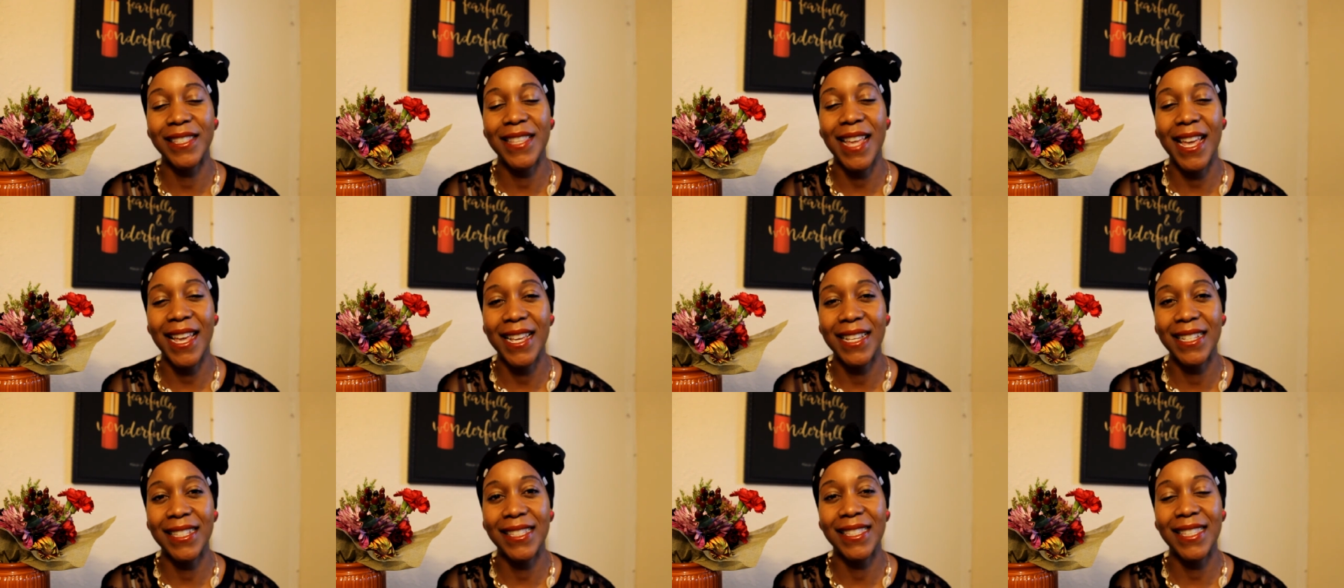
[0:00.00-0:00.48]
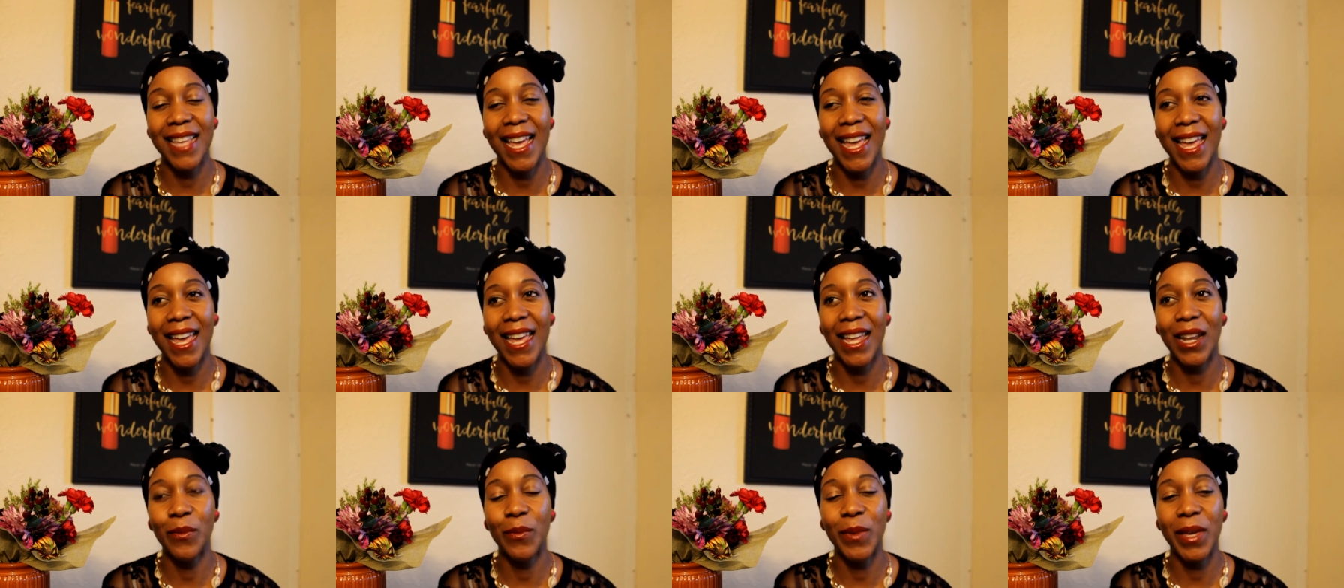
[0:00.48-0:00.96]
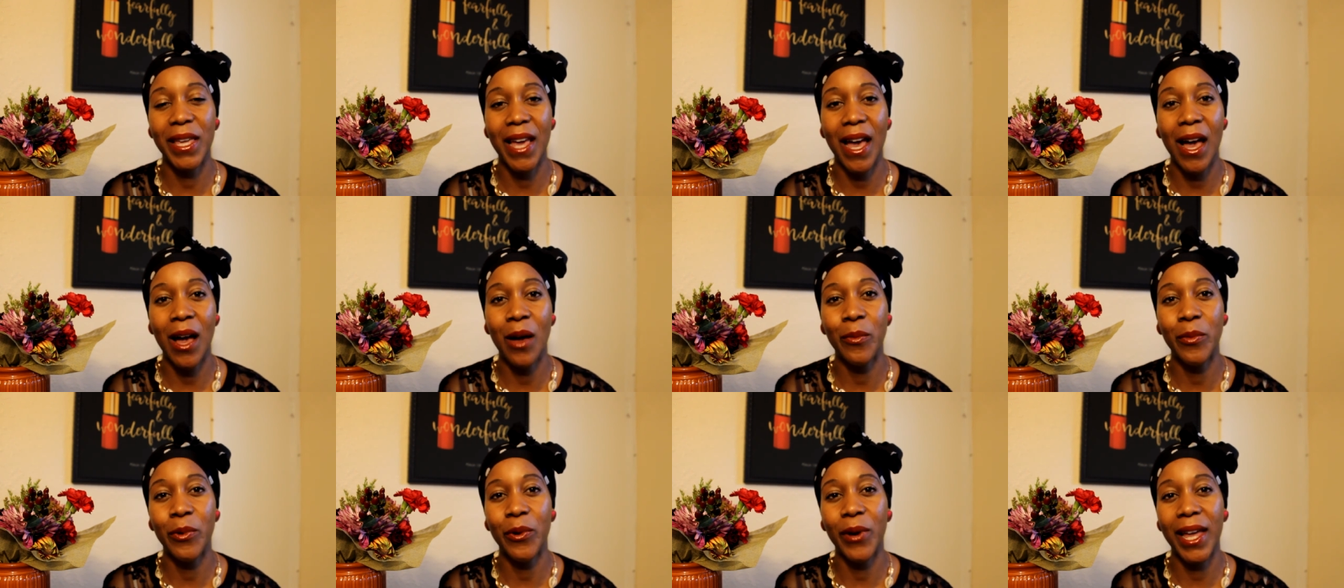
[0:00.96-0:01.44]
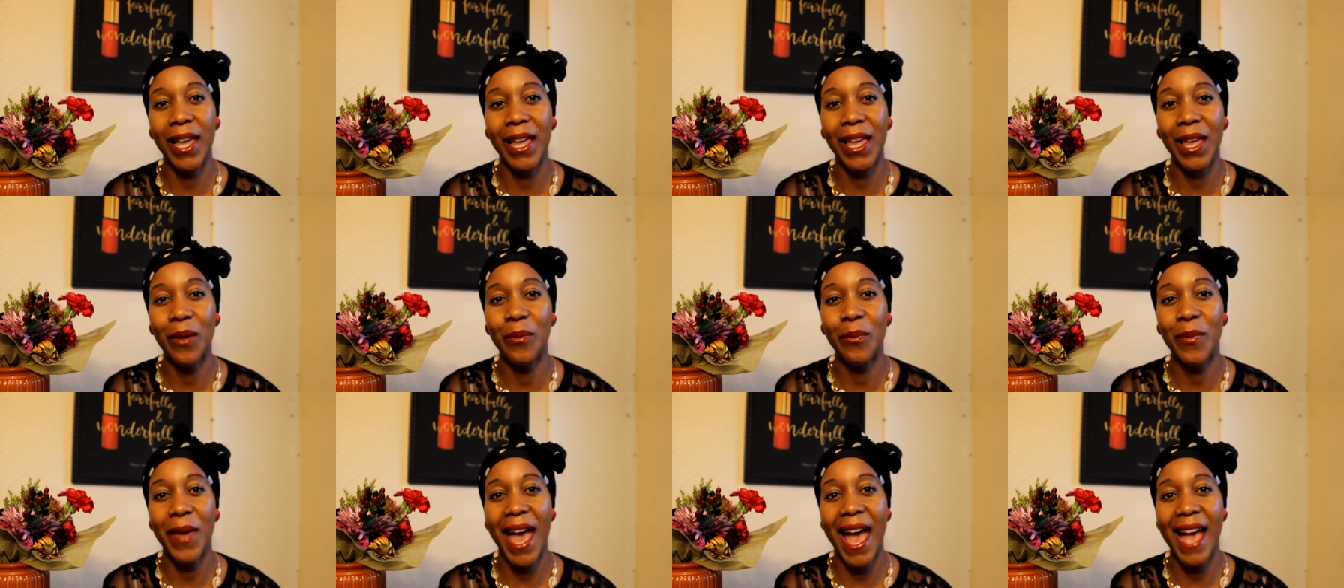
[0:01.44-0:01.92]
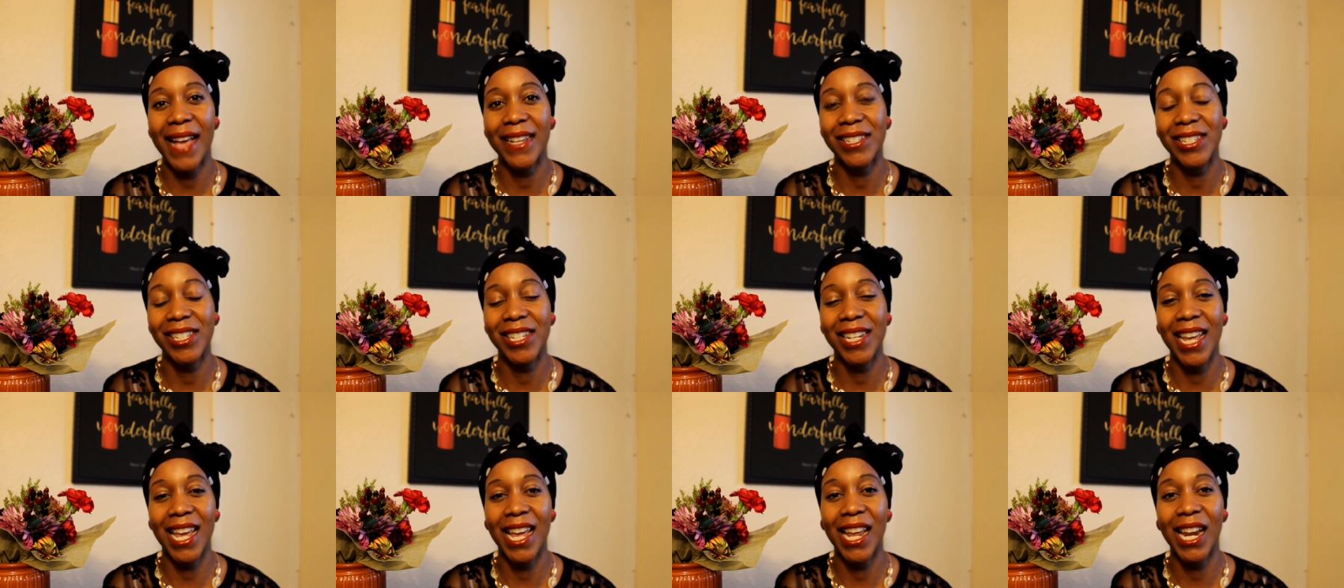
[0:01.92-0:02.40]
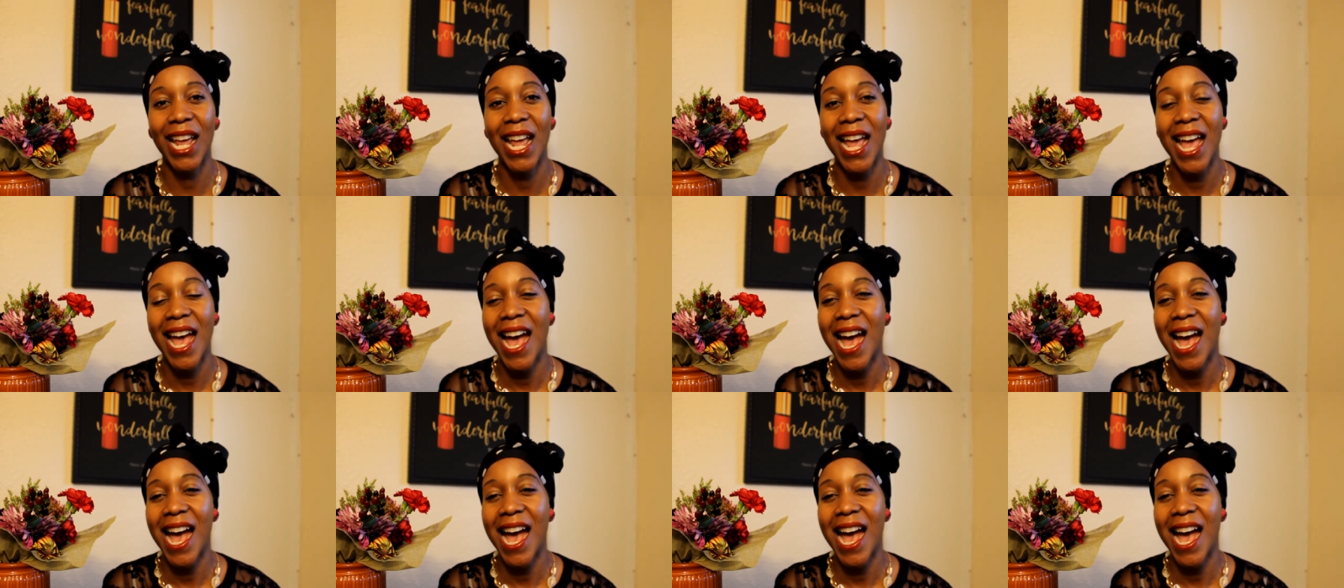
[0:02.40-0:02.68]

that he said be humble and compassionate.